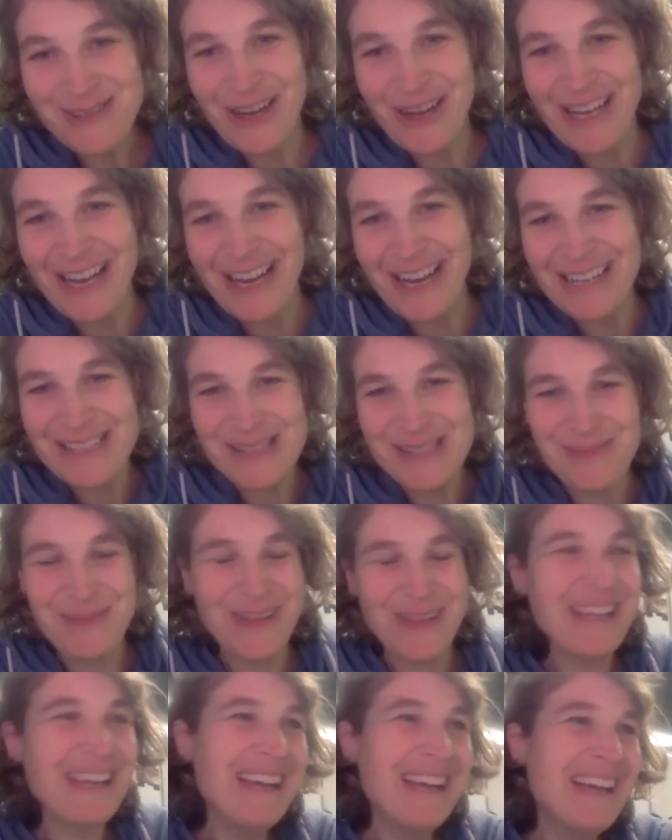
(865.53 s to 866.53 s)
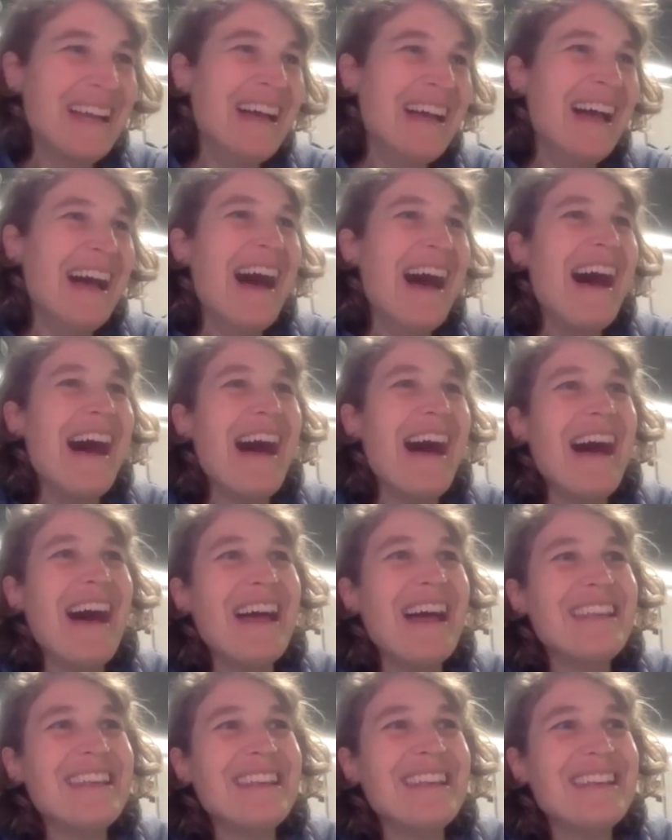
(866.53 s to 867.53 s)
when I speak.
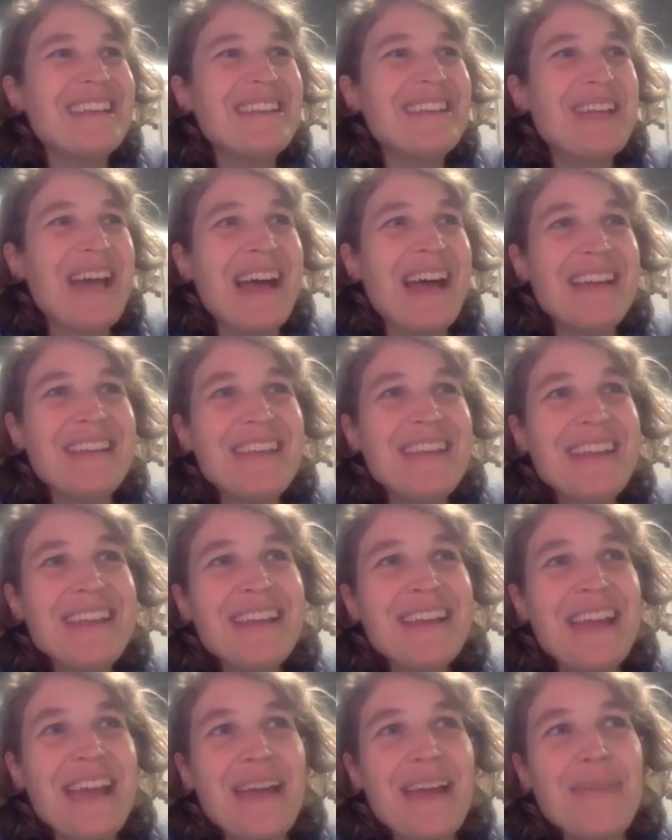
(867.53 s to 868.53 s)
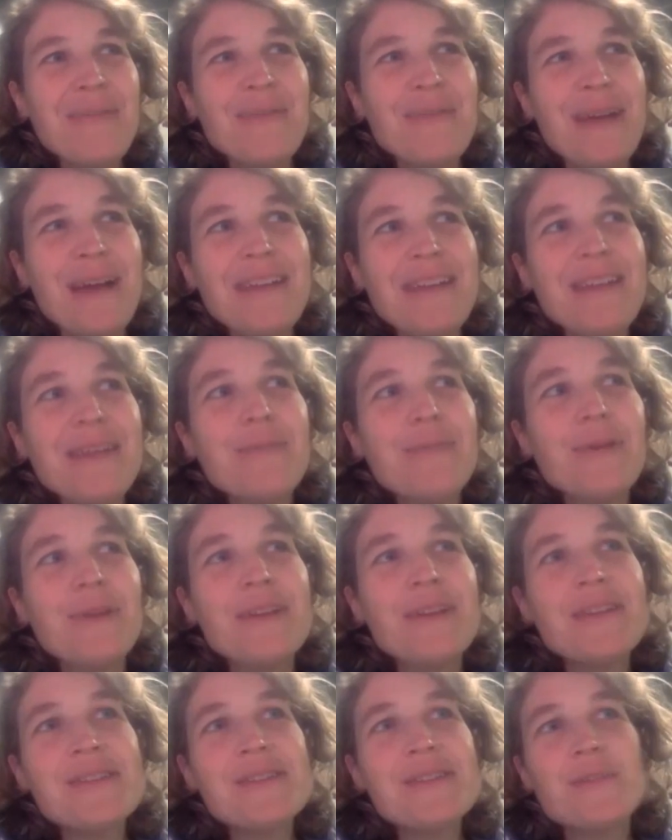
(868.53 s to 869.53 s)
And I think every, I think one
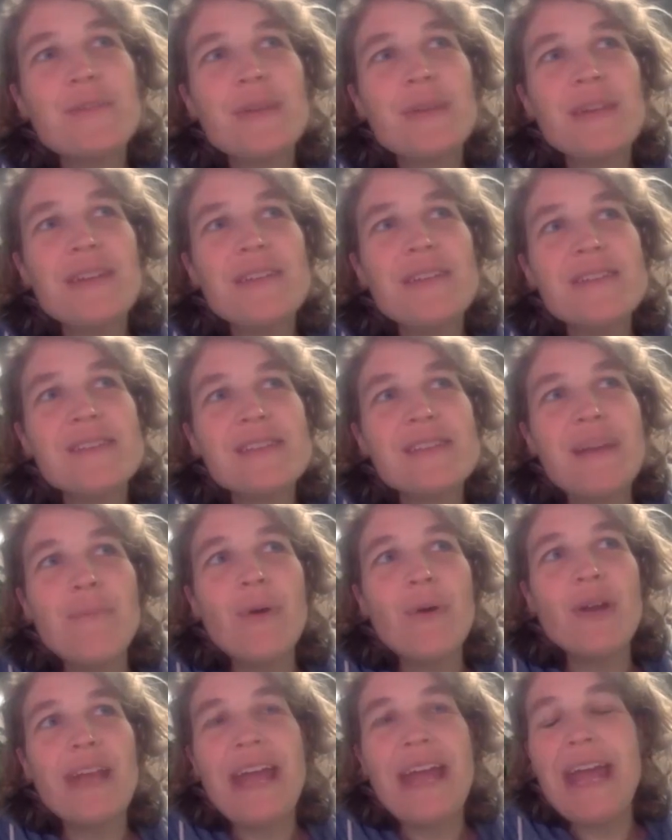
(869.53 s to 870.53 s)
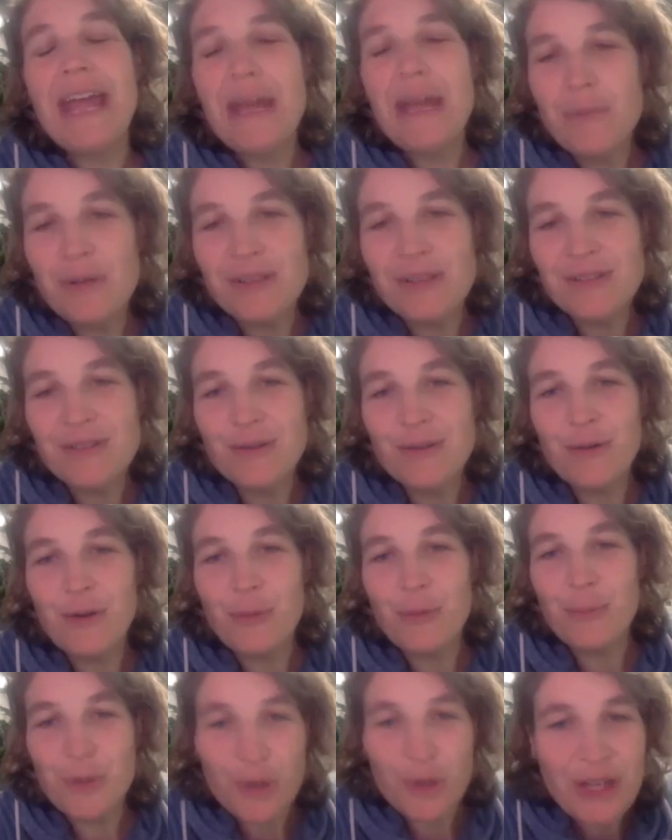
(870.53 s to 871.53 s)
needs to be somewhat able to
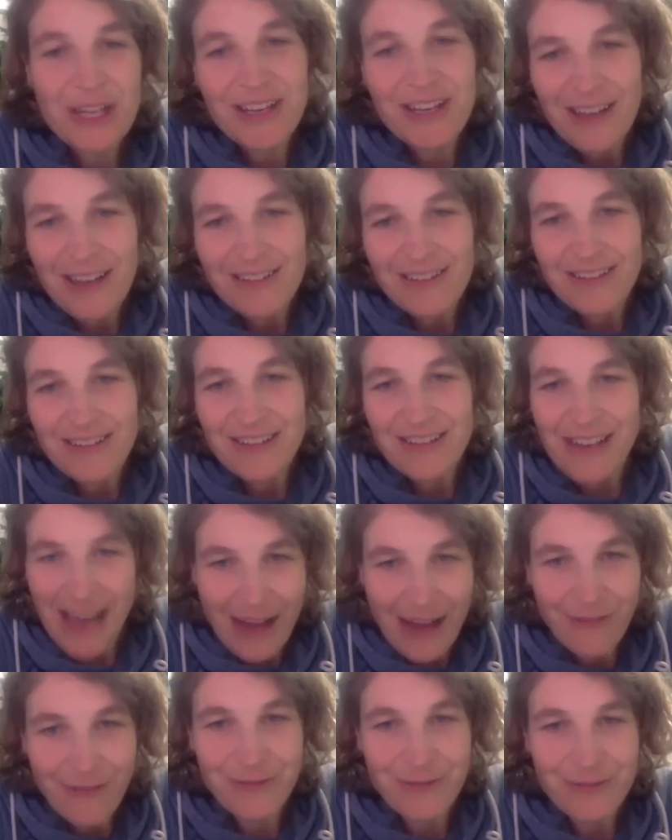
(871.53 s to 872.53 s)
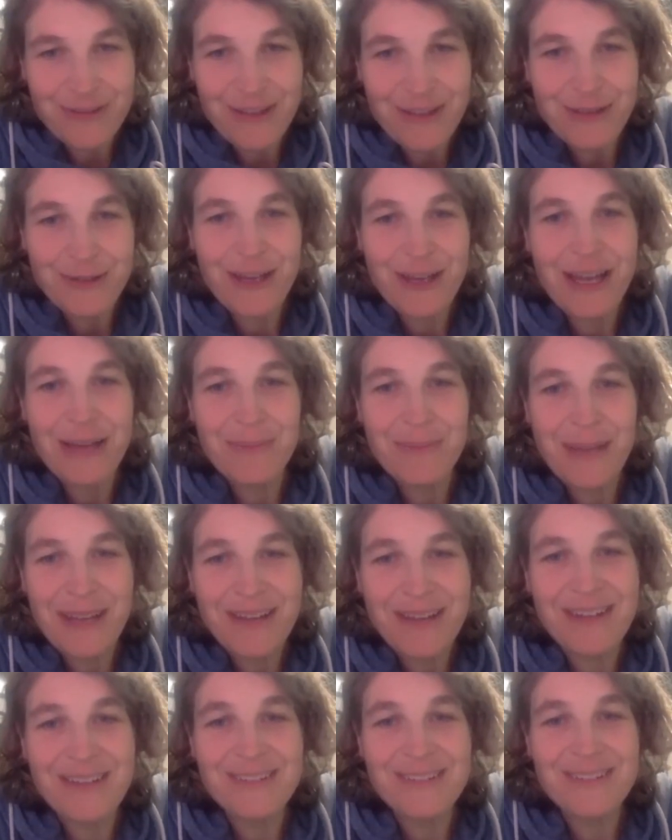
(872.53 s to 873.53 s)
communicate enough that you can mm. make